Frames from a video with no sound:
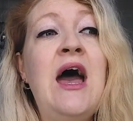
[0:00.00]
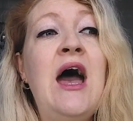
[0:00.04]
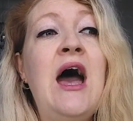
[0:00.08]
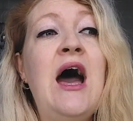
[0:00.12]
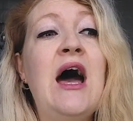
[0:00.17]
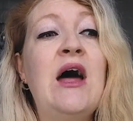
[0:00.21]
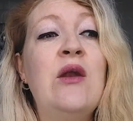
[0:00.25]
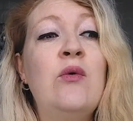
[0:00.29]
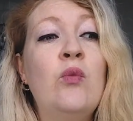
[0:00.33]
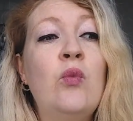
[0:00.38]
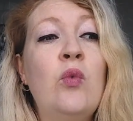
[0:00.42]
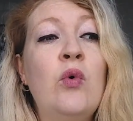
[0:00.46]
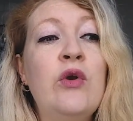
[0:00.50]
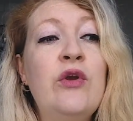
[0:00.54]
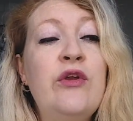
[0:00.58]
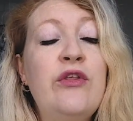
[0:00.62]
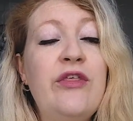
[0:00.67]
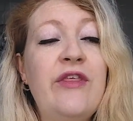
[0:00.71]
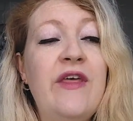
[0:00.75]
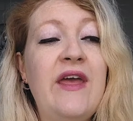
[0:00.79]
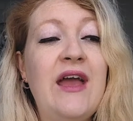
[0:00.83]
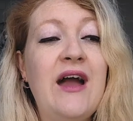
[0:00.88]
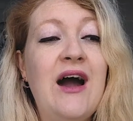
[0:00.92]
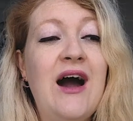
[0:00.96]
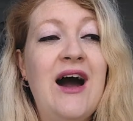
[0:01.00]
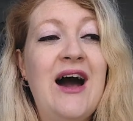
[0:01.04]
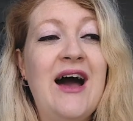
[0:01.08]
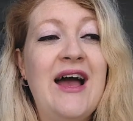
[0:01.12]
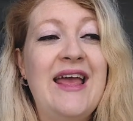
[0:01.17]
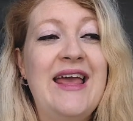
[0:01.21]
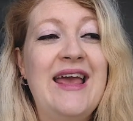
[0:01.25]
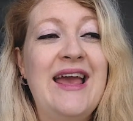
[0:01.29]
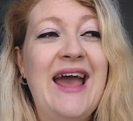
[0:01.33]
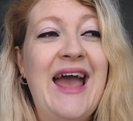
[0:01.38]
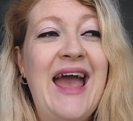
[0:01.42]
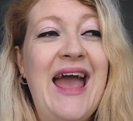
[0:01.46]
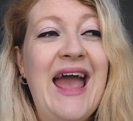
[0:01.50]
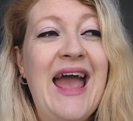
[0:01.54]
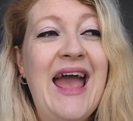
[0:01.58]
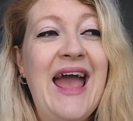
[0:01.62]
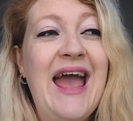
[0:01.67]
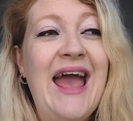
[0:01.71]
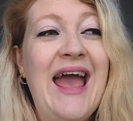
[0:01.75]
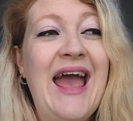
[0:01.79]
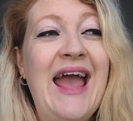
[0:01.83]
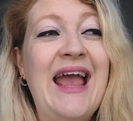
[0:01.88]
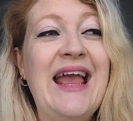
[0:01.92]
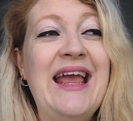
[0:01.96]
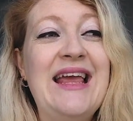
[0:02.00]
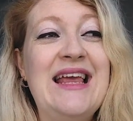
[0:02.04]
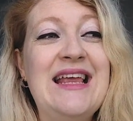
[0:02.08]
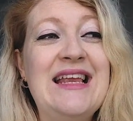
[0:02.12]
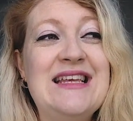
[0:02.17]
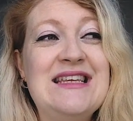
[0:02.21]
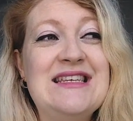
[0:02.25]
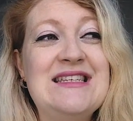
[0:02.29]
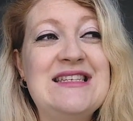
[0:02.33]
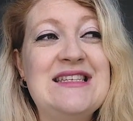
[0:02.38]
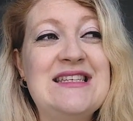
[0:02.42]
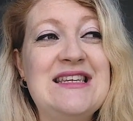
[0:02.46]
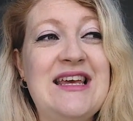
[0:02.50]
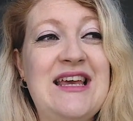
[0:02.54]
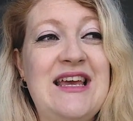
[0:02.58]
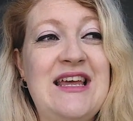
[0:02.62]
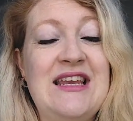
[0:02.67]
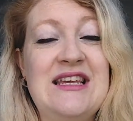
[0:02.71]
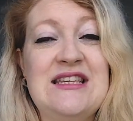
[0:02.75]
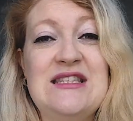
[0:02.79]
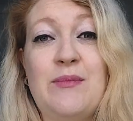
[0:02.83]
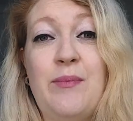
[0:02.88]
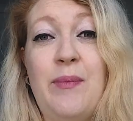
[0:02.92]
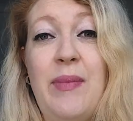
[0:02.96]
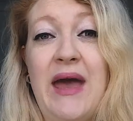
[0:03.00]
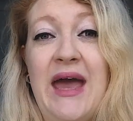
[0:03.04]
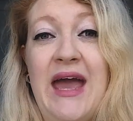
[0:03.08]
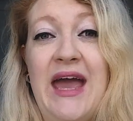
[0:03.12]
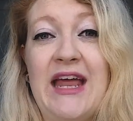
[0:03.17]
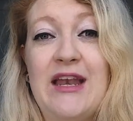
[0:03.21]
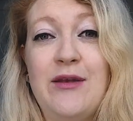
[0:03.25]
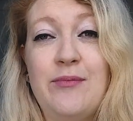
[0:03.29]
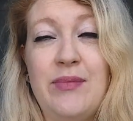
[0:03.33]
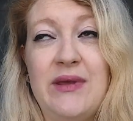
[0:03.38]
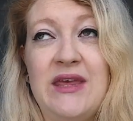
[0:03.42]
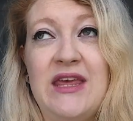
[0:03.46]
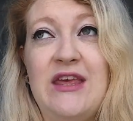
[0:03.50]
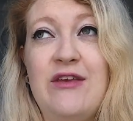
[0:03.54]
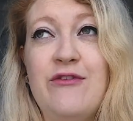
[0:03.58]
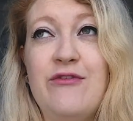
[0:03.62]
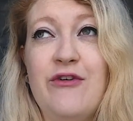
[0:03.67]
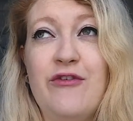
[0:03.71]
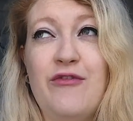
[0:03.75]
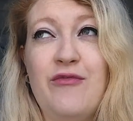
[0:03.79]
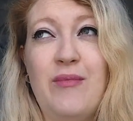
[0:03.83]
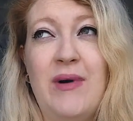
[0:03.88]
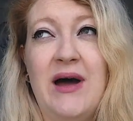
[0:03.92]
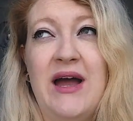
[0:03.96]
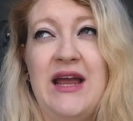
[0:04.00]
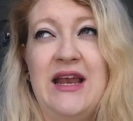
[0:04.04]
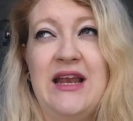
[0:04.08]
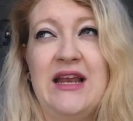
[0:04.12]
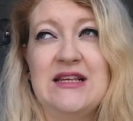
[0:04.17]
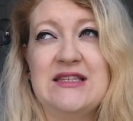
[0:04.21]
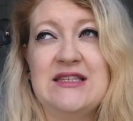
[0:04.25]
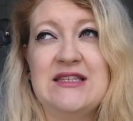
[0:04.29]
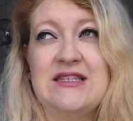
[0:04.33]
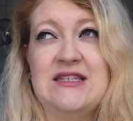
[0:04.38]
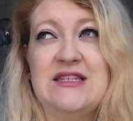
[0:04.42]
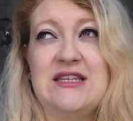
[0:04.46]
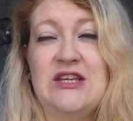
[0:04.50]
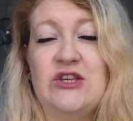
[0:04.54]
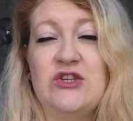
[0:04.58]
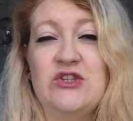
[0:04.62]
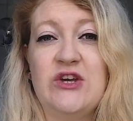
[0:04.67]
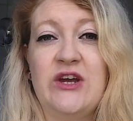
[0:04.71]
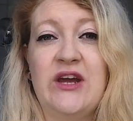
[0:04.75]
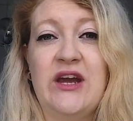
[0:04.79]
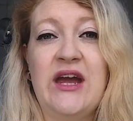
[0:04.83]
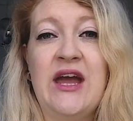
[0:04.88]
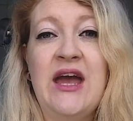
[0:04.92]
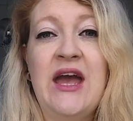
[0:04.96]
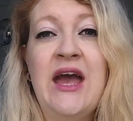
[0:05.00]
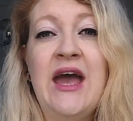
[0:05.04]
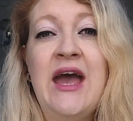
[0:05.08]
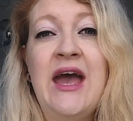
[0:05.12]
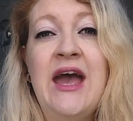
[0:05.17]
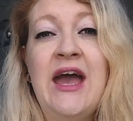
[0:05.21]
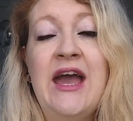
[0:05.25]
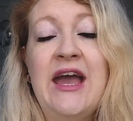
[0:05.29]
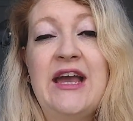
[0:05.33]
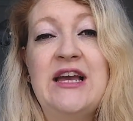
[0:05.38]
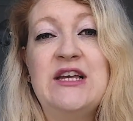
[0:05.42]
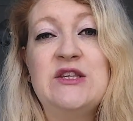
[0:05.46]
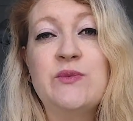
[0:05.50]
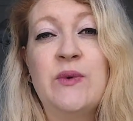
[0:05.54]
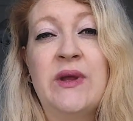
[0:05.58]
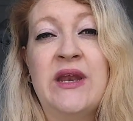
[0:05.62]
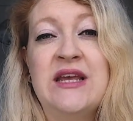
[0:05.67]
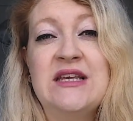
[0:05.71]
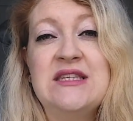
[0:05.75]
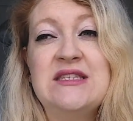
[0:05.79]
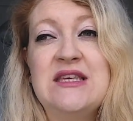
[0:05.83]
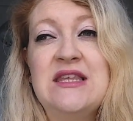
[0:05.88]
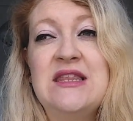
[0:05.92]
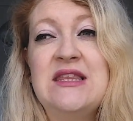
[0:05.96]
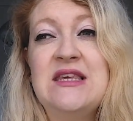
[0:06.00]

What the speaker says: And one thing I hate, it is a pet peeve of mine as a teacher, is when I see